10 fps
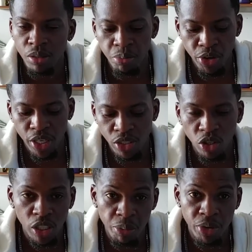brains,
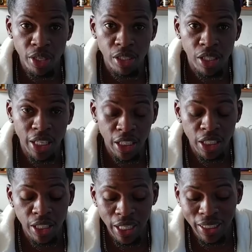Honda brains. I
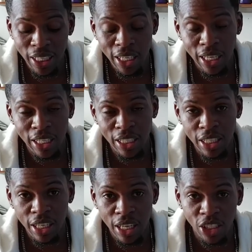needed that and I
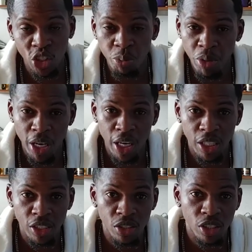needed a jumper
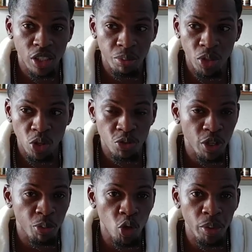harness to step down
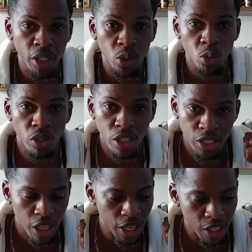from OBD2.
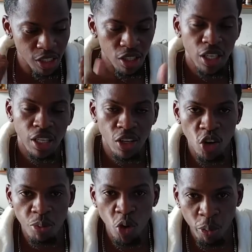These cars, they
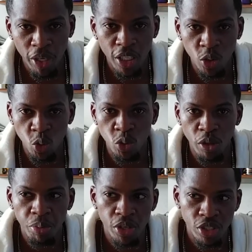come OBD2
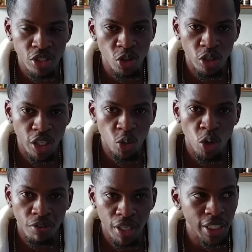for persons out there who
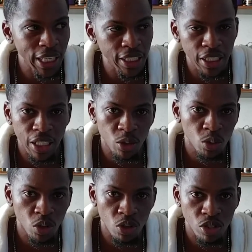have a
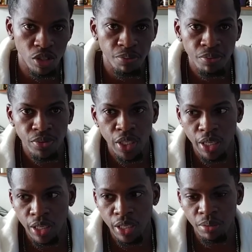99-2000.
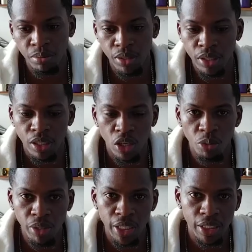They come